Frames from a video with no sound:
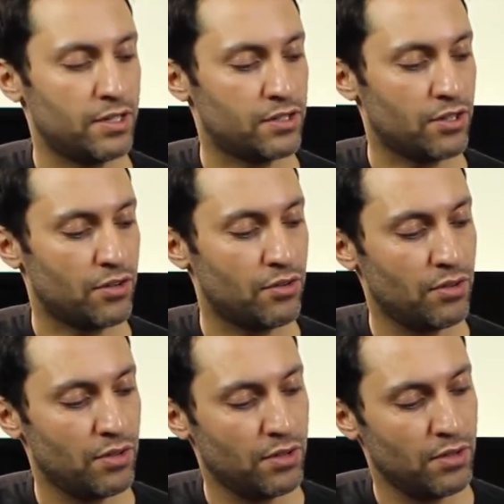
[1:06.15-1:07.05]
So
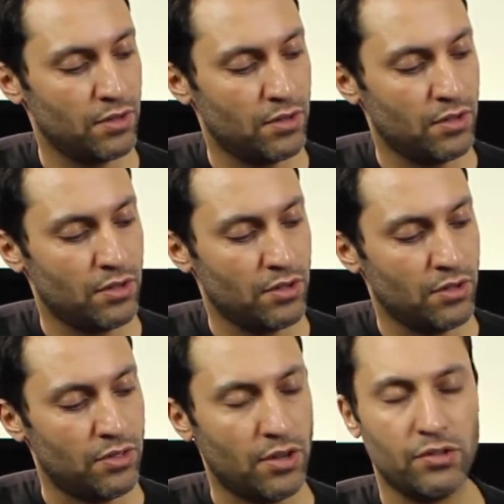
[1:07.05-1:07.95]

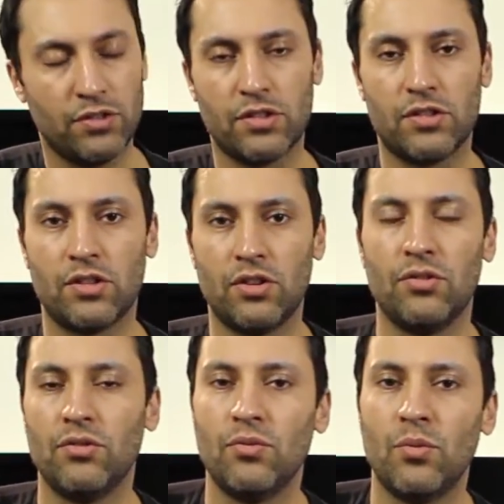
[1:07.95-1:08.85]
those
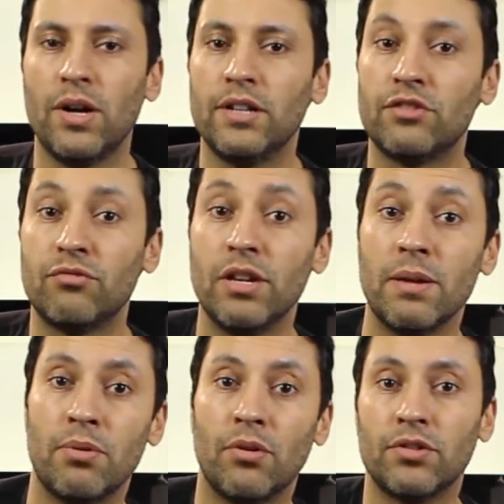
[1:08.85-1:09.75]
2 words are really
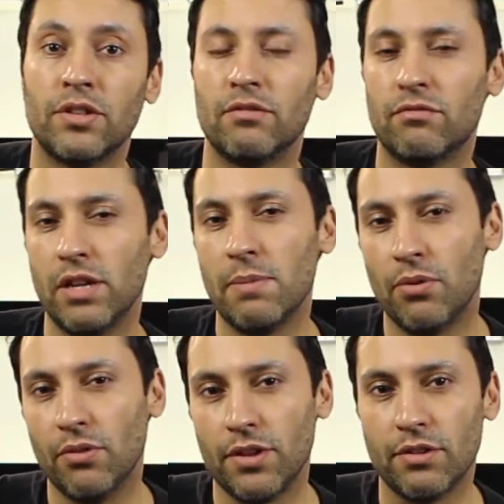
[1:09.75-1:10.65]
important
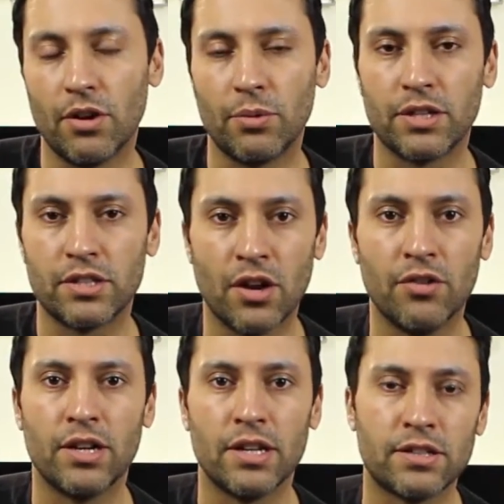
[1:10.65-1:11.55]
that you know what a
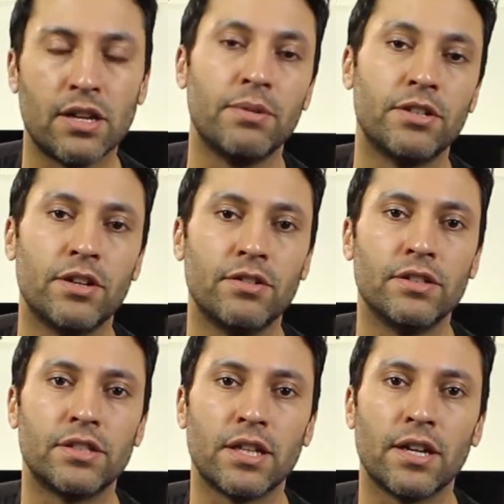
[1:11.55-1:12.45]
tone and a semitone
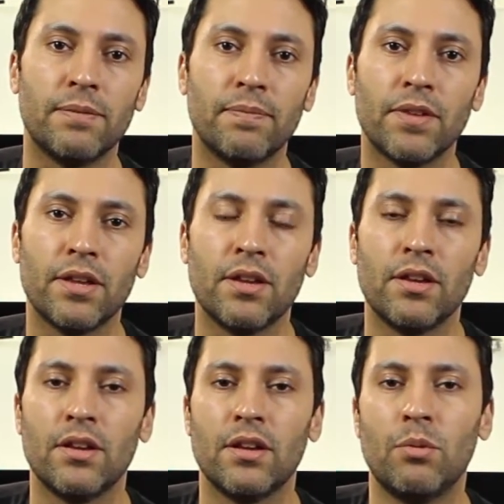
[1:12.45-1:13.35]
is, okay?
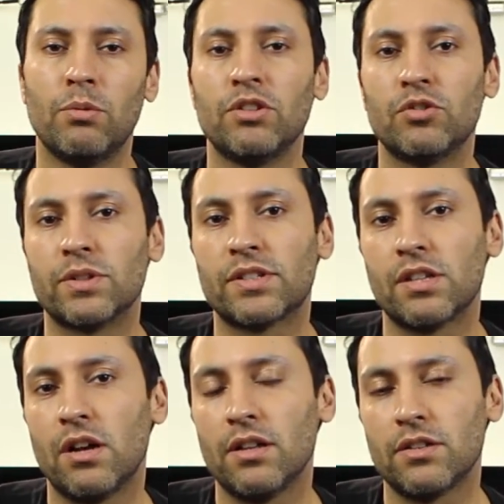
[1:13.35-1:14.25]
What we'll do is we'll
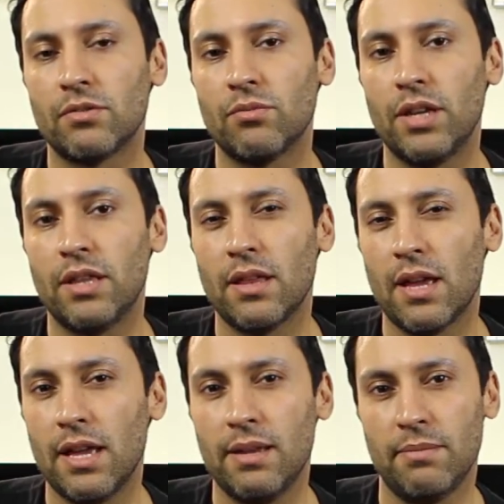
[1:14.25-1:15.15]
start with
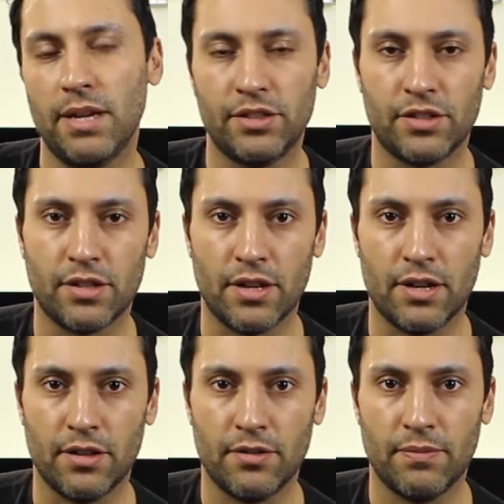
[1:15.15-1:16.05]
a major
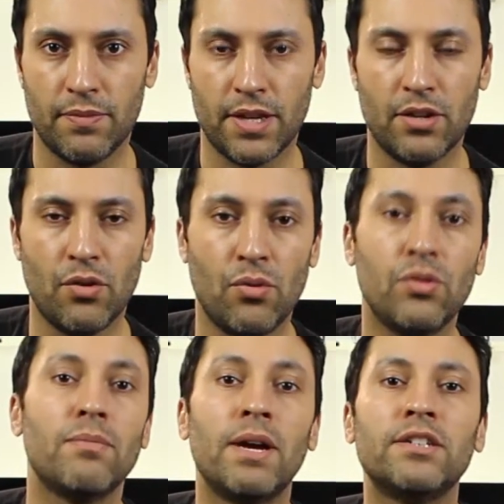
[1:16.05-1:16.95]
scale. And
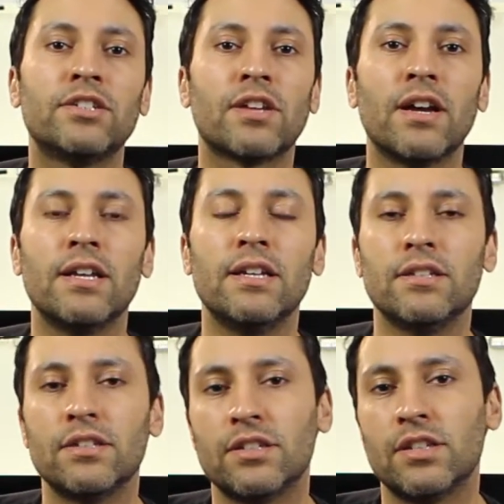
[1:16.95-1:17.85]
all a major scale
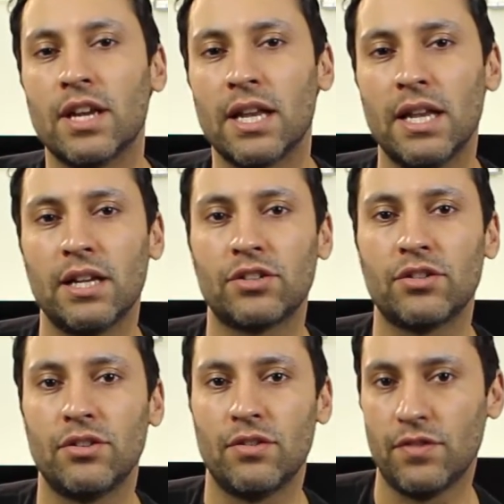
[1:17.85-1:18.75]
is, it's a
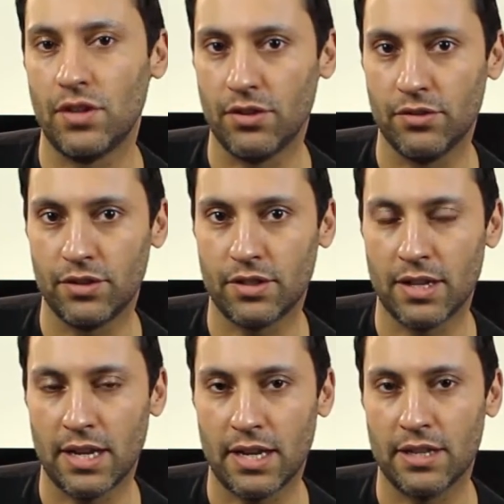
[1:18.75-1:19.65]
collection of notes
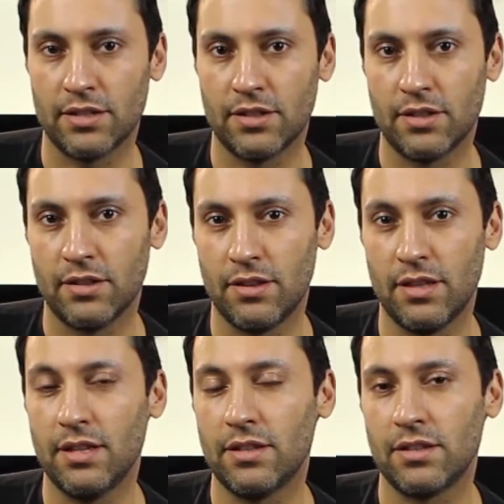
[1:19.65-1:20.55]
that has
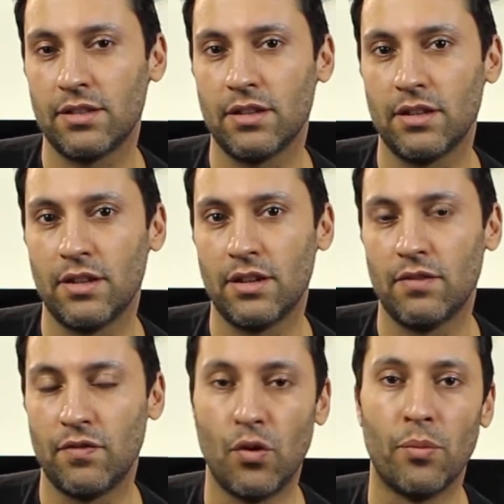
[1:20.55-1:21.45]
this
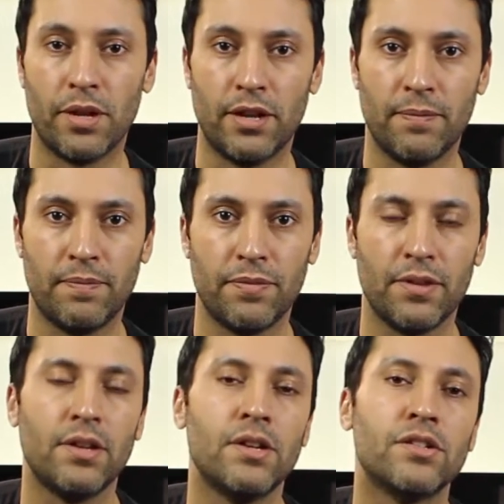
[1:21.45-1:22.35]
formula.
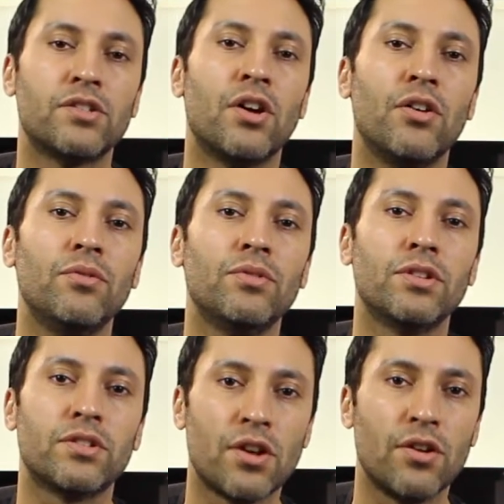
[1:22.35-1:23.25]

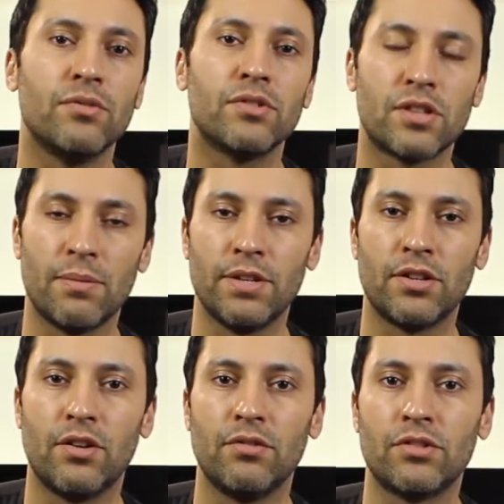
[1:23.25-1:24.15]
Tone, tone,
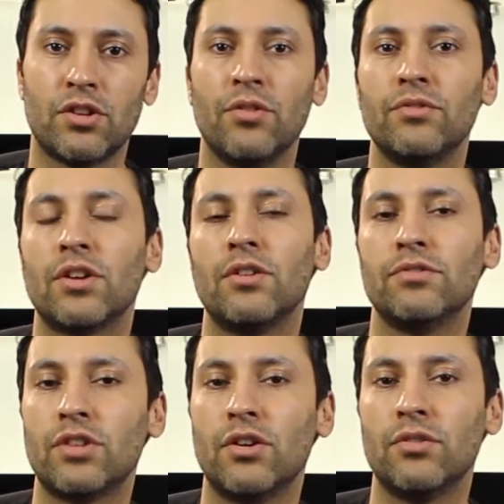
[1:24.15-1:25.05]
semitone, tone,
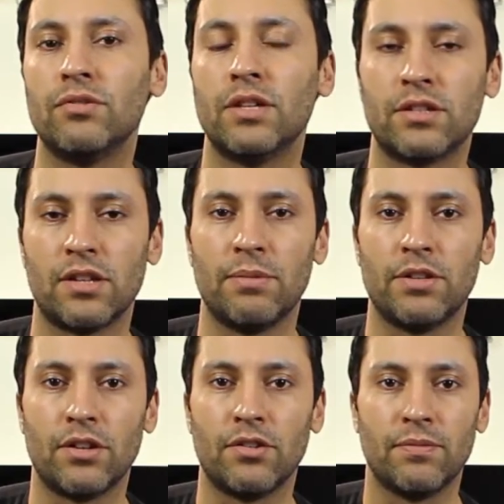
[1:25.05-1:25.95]
tone, tone,
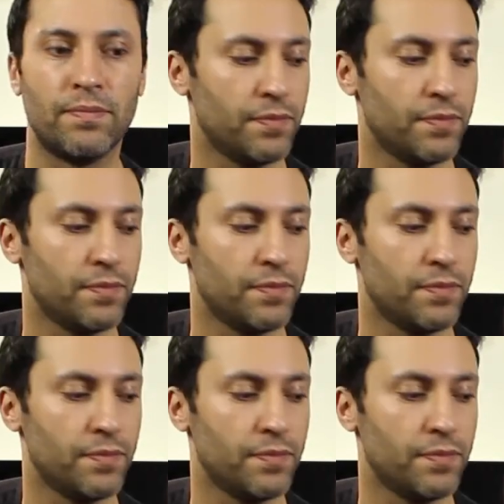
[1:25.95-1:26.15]
semitone.